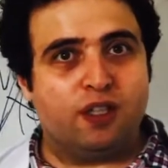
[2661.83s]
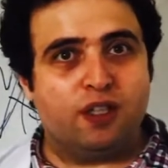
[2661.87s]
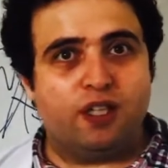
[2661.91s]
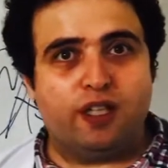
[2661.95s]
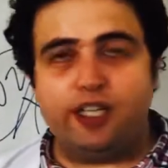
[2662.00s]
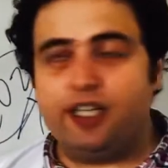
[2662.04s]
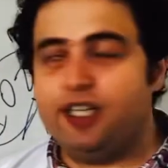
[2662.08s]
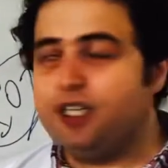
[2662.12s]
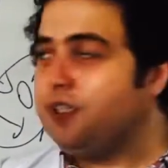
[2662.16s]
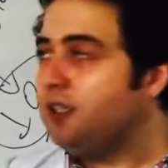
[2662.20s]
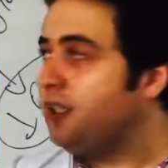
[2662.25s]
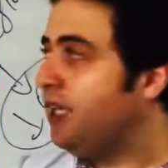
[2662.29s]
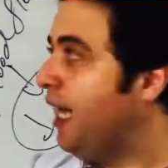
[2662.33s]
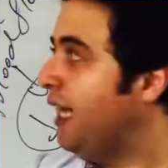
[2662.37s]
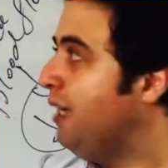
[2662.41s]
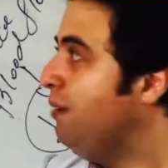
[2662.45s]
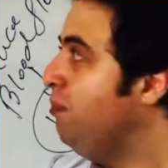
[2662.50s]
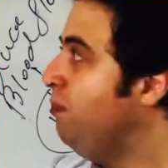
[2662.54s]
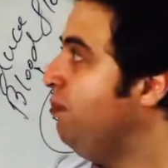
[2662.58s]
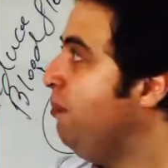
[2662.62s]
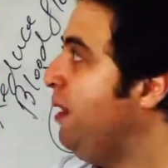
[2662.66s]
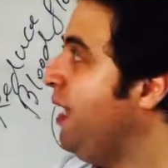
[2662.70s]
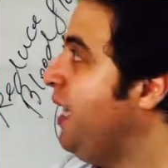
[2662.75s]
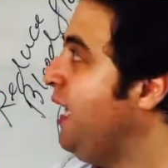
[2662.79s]
it can
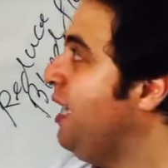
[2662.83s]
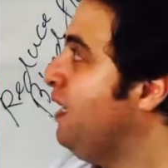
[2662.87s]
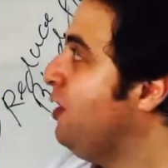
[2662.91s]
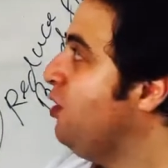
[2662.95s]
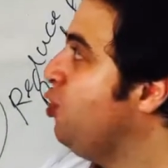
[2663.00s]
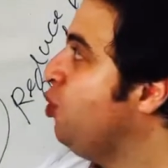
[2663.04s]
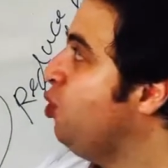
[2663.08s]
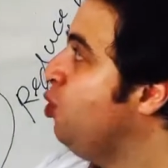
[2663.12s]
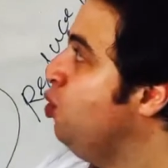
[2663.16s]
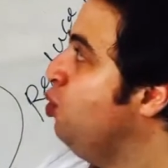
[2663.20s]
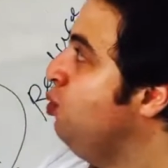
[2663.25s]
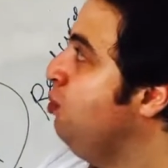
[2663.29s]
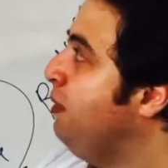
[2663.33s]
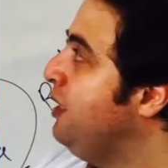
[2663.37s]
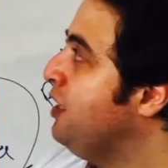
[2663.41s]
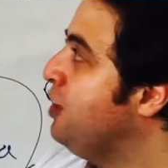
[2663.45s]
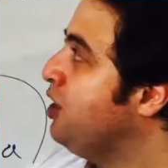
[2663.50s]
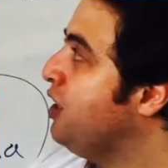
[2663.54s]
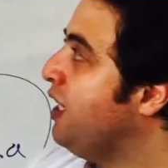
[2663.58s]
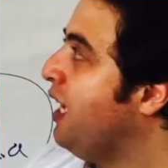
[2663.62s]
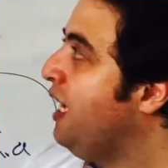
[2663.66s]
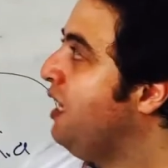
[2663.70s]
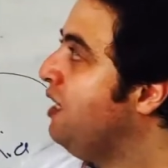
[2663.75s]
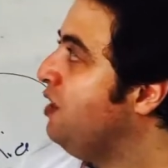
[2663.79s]
make too much
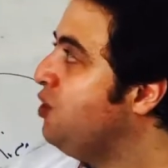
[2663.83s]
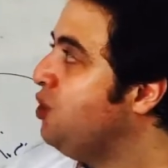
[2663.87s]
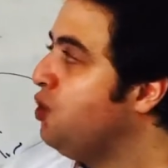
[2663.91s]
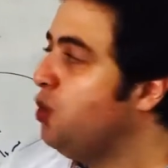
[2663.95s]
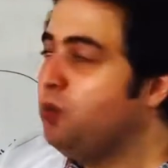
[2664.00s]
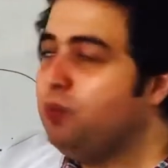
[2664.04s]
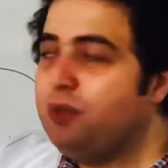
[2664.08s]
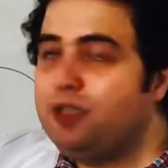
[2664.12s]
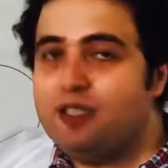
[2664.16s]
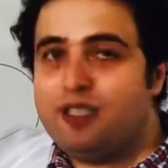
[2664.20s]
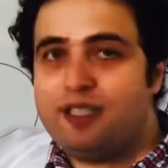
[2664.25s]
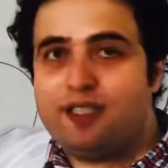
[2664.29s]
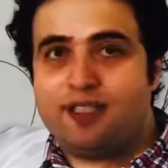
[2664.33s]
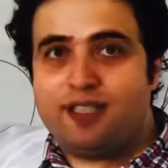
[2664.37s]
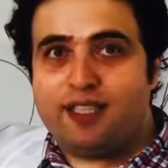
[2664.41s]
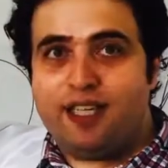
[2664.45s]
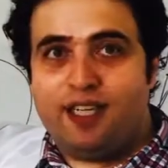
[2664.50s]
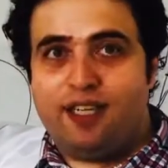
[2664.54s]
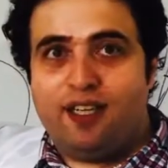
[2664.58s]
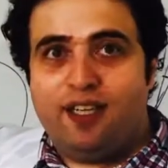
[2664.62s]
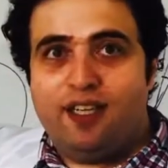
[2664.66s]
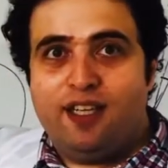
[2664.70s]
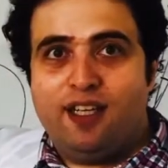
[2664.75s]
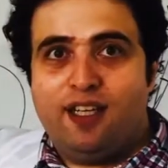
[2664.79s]
calcium in the cell,
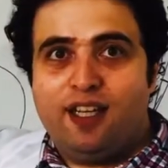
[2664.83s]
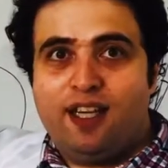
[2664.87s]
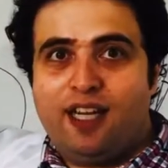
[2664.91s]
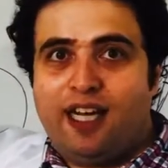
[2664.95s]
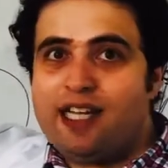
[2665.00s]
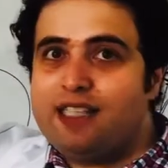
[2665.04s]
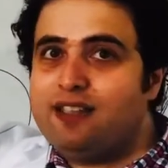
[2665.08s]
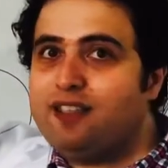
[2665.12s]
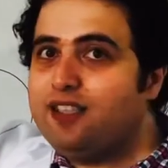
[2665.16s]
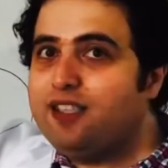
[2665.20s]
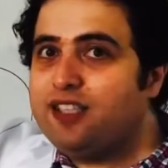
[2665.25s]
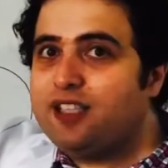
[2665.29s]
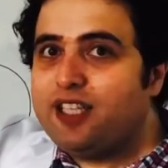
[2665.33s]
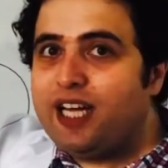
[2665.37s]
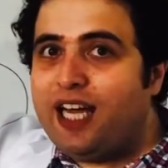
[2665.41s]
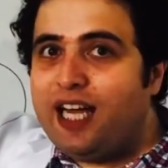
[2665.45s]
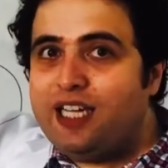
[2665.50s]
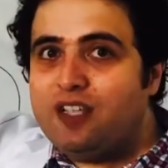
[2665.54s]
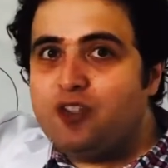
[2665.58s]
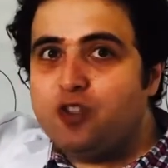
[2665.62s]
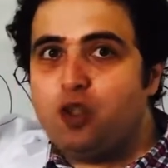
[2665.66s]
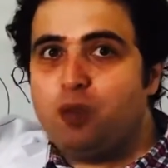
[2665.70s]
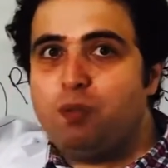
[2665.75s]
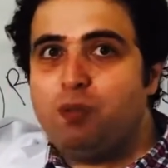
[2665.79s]
and this
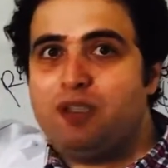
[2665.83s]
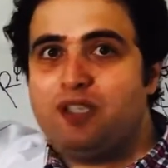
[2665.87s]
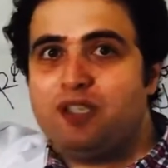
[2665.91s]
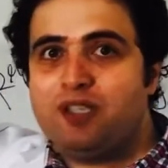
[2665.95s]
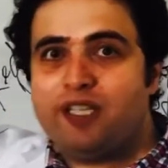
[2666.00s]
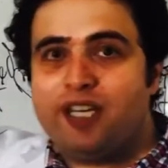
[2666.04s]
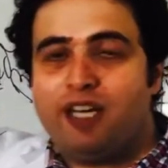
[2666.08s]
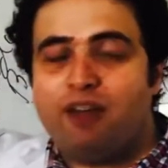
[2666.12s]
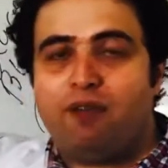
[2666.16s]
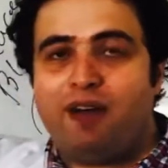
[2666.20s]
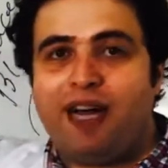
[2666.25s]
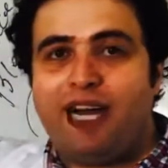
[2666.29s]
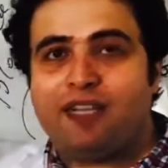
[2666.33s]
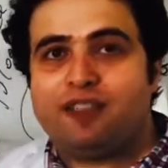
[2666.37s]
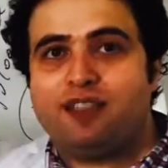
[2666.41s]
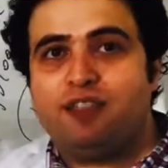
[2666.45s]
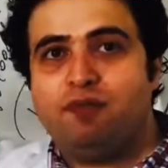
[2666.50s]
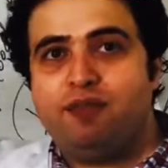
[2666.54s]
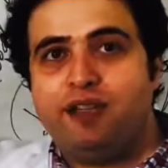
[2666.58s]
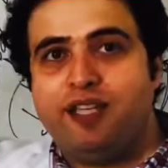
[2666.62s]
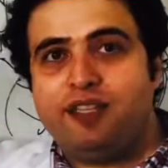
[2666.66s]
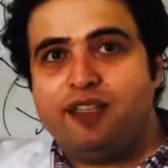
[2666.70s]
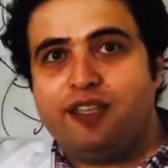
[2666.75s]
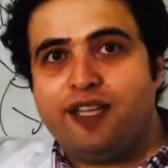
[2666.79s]
calcium itself
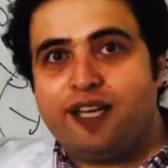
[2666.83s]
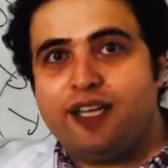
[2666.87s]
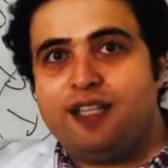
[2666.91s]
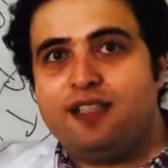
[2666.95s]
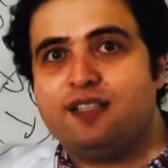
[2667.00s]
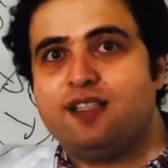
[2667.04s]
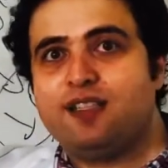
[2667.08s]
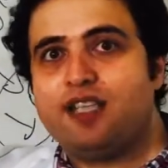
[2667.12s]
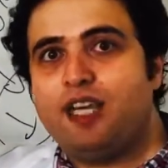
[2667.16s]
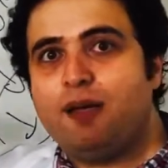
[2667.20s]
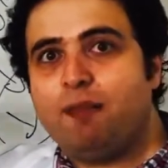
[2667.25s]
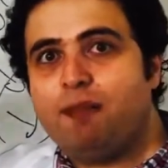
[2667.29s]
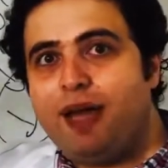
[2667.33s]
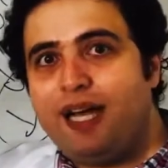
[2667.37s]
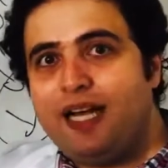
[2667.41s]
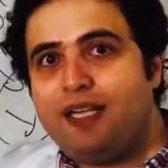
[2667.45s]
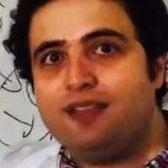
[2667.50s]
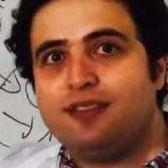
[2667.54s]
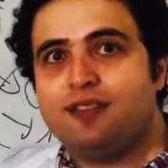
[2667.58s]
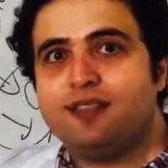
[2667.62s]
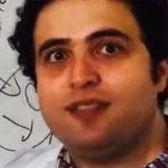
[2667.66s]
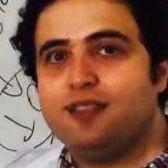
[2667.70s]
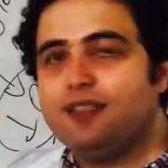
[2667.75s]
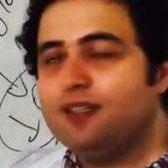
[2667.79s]
activate the enzyme
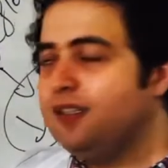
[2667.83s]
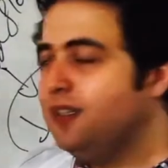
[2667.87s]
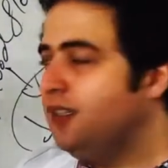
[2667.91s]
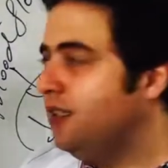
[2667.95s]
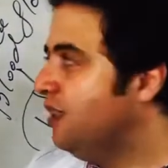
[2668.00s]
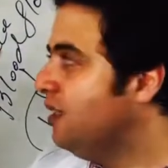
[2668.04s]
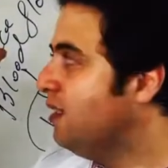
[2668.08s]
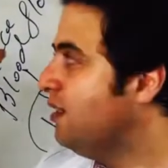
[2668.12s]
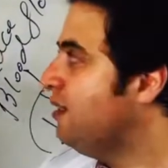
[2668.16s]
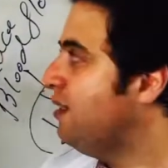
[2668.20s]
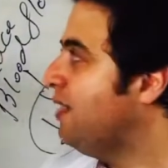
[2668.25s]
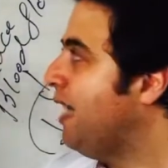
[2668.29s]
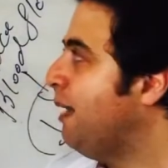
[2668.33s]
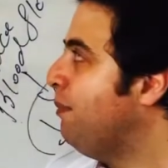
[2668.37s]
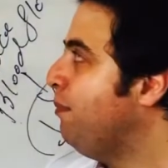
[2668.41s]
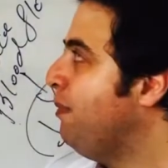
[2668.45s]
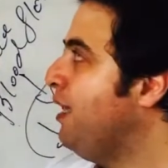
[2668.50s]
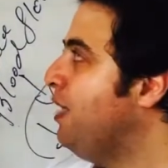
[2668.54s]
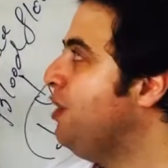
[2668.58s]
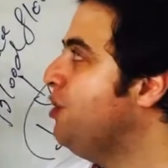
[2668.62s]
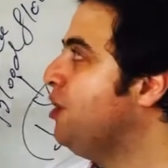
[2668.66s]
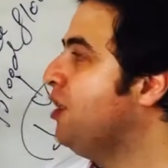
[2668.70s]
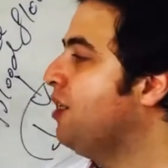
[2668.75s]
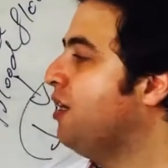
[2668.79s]
and
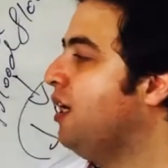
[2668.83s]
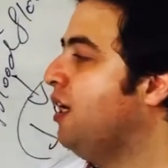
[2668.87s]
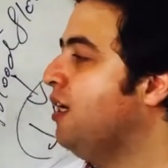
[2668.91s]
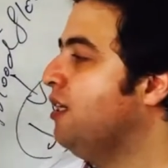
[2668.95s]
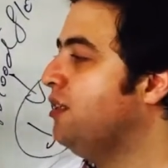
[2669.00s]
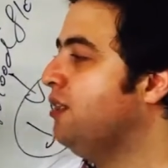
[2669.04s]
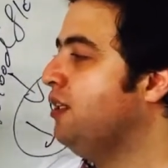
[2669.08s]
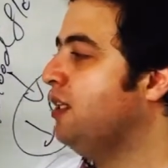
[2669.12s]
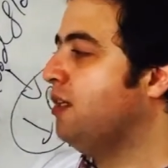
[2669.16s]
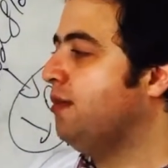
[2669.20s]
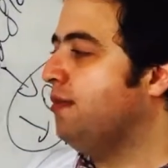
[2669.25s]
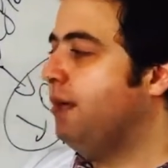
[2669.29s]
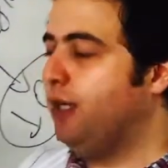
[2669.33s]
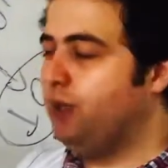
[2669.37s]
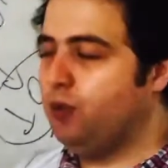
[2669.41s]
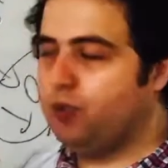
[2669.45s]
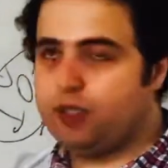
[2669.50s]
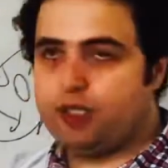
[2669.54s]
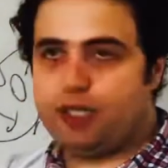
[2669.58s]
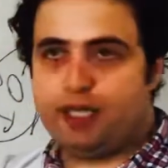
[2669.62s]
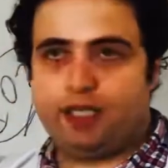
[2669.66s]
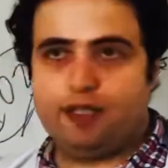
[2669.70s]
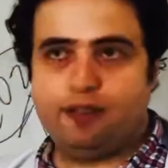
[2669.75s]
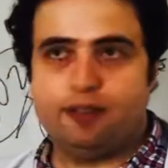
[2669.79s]
damage the cardiac
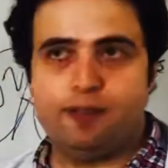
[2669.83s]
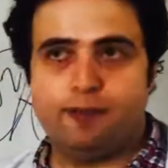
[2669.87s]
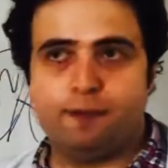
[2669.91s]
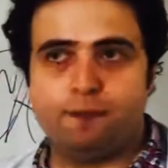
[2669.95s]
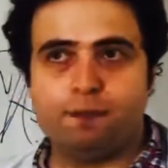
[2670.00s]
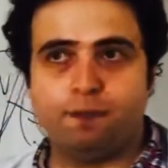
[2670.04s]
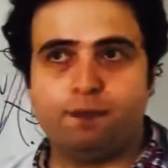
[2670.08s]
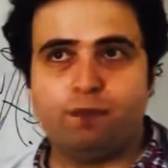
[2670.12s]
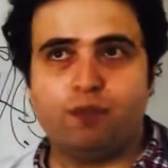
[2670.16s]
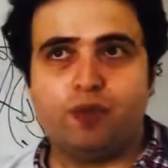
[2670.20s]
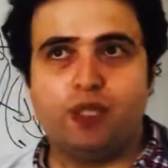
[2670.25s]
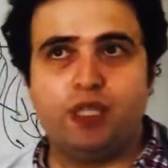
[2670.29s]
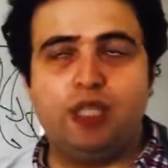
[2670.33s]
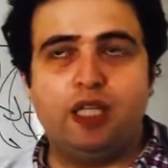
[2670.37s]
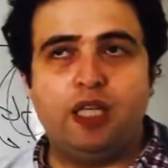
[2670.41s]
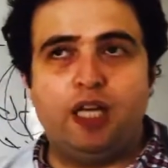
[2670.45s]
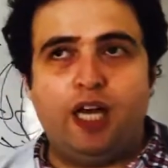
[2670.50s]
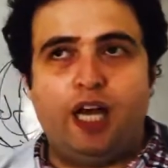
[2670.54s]
myocyte.